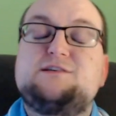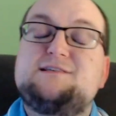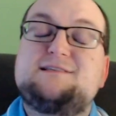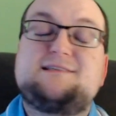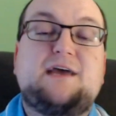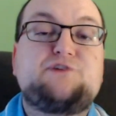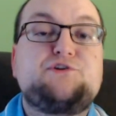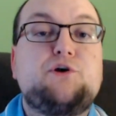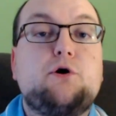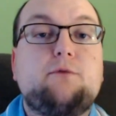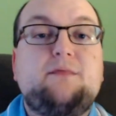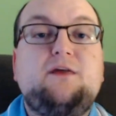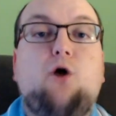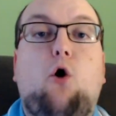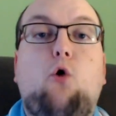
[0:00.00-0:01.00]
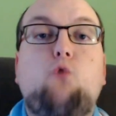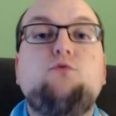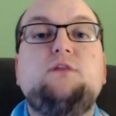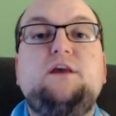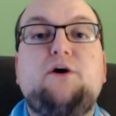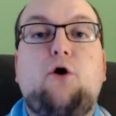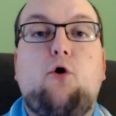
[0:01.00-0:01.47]
This is actually going to be the
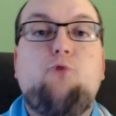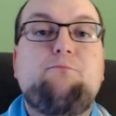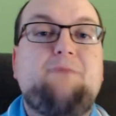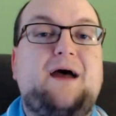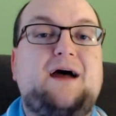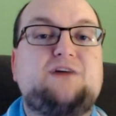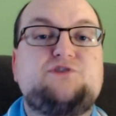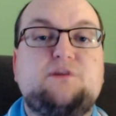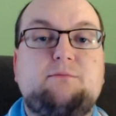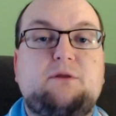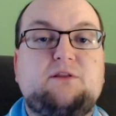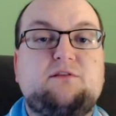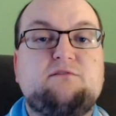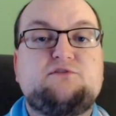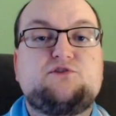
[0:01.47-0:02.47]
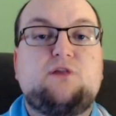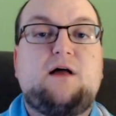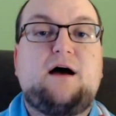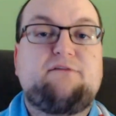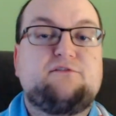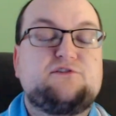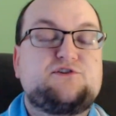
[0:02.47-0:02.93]
only home match in the month of
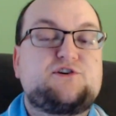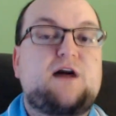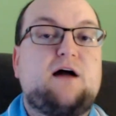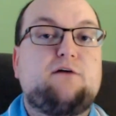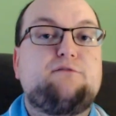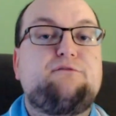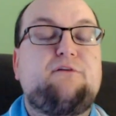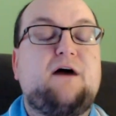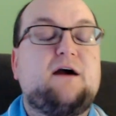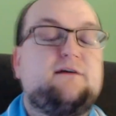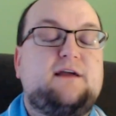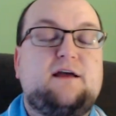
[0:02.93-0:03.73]
July for the Chicago Fire.